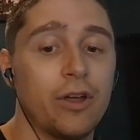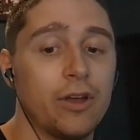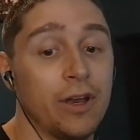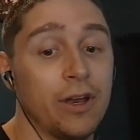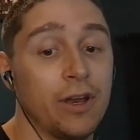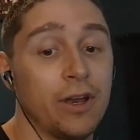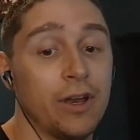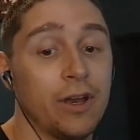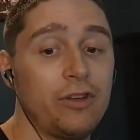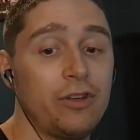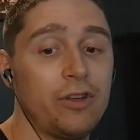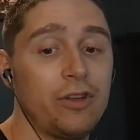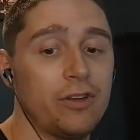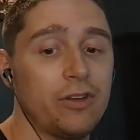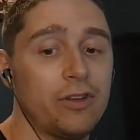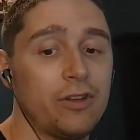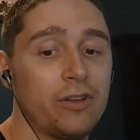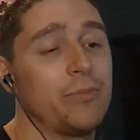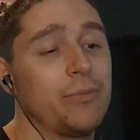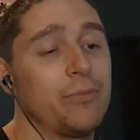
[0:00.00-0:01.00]
over
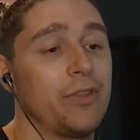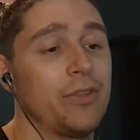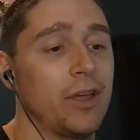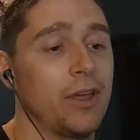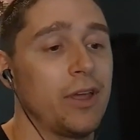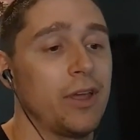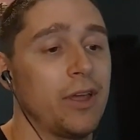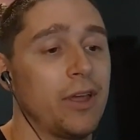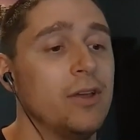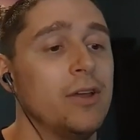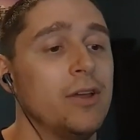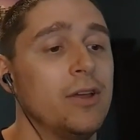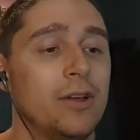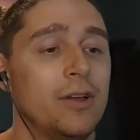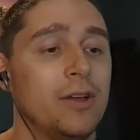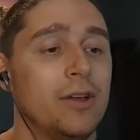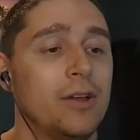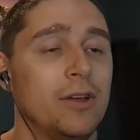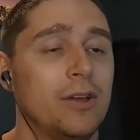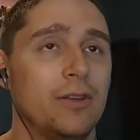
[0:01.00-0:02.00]
decades and
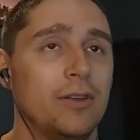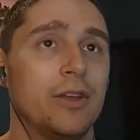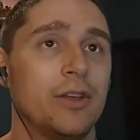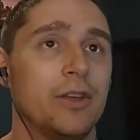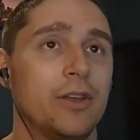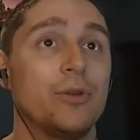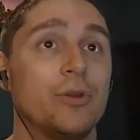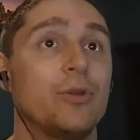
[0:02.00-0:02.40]
still be there.